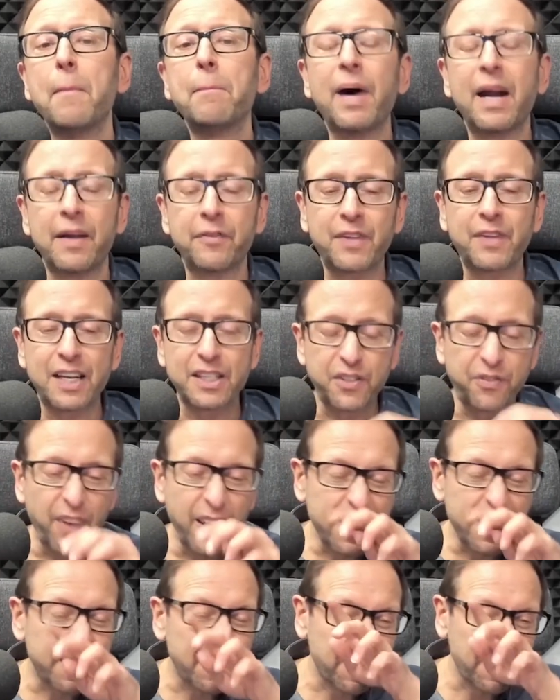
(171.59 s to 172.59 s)
But if that
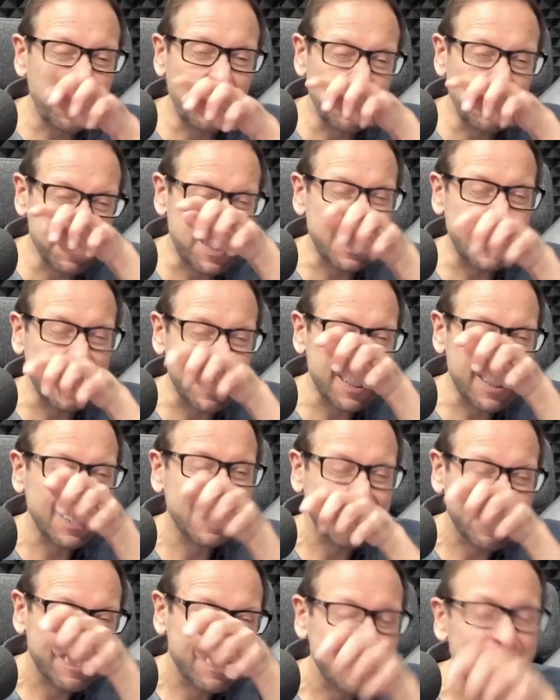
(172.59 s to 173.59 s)
sphincter closes,
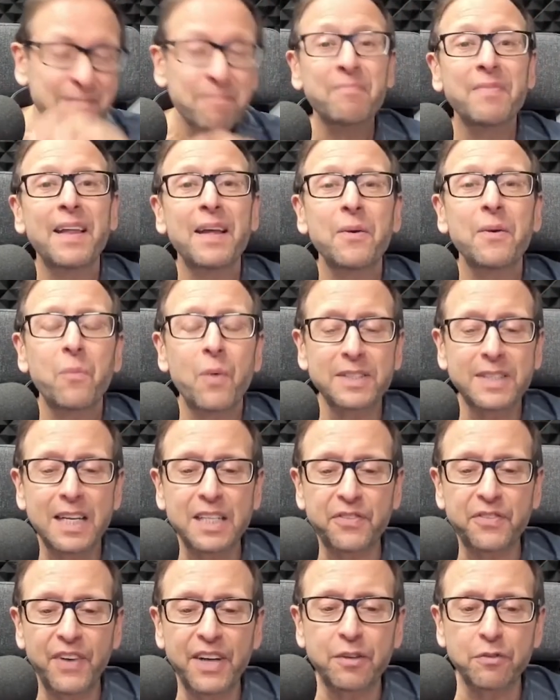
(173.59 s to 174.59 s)
once
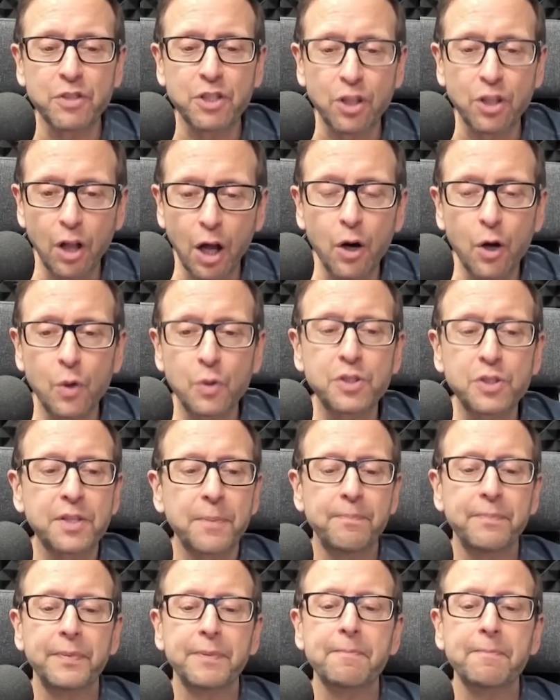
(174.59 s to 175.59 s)
that sphincter is closed,
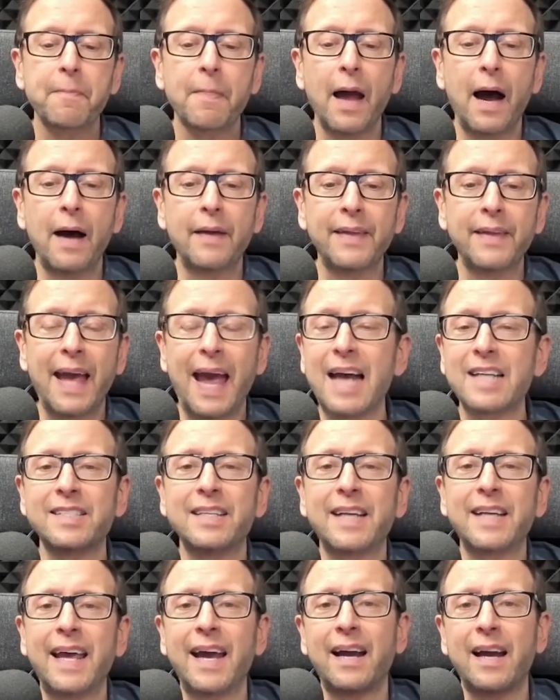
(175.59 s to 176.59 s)
the
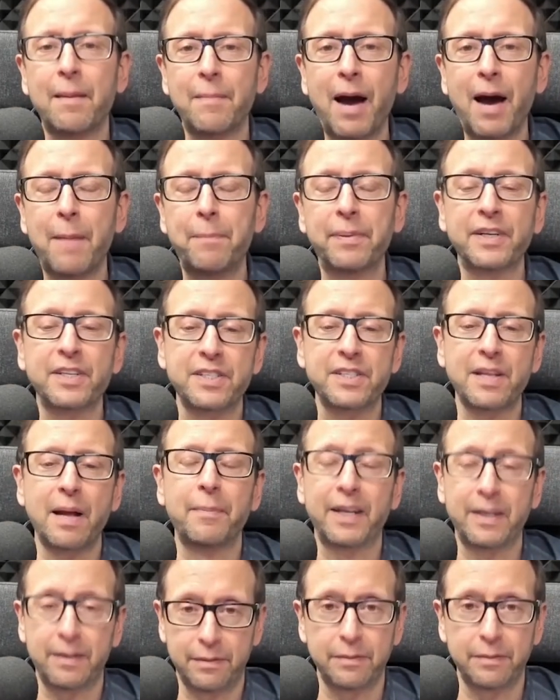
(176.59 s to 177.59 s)
acid can't come up and the
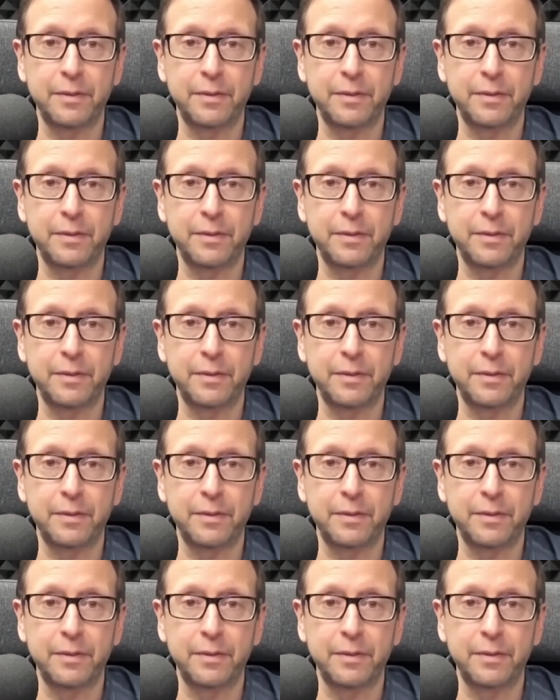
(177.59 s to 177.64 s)
stomach